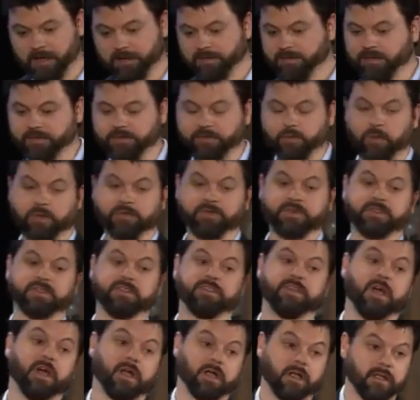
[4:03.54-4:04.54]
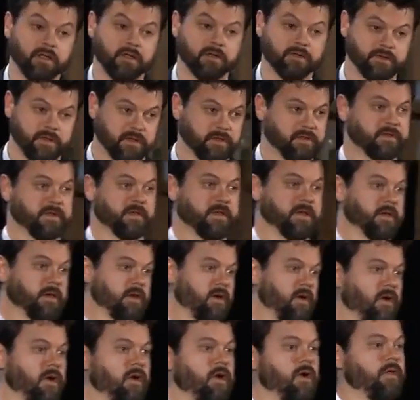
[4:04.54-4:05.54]
And it's just sort of stuck since
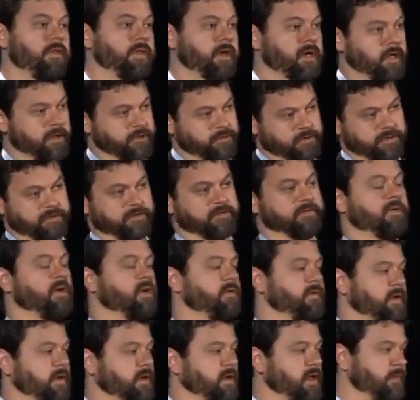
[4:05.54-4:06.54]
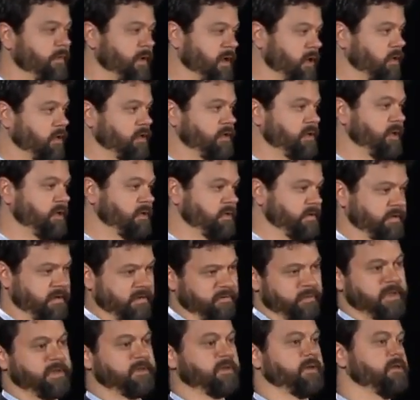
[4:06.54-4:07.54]
then. All the countries involved in climate negotiations
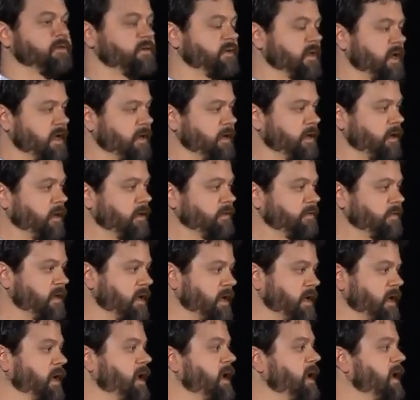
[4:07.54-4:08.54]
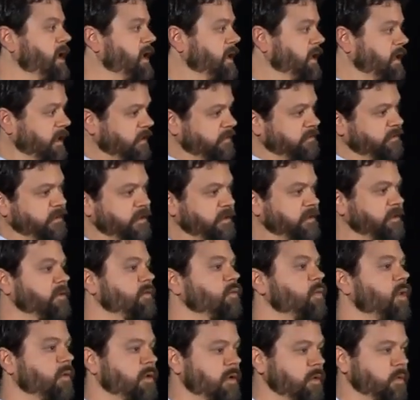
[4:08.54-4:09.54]
have basically signed on saying, yes, this
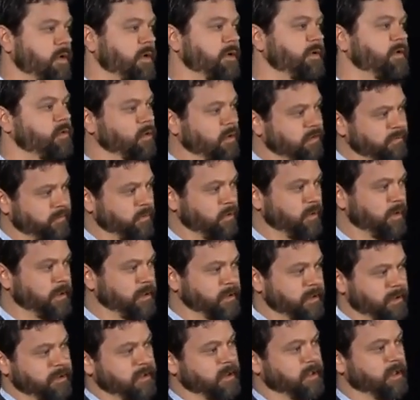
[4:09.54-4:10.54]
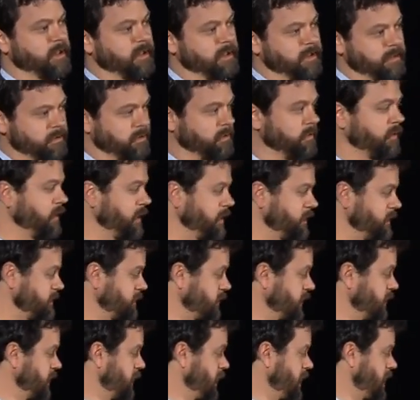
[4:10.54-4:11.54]
is what we want to avoid, two
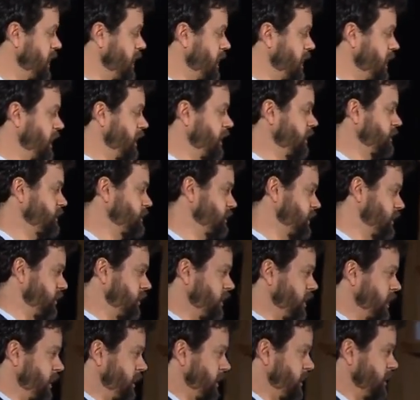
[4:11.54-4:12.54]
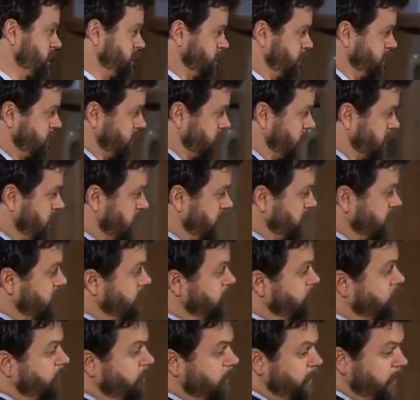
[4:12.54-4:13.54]
degrees uh, centigrade temperature
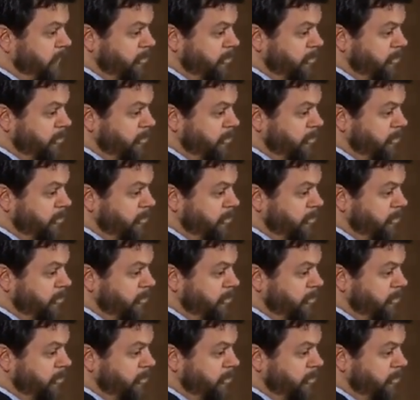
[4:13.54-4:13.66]
rise.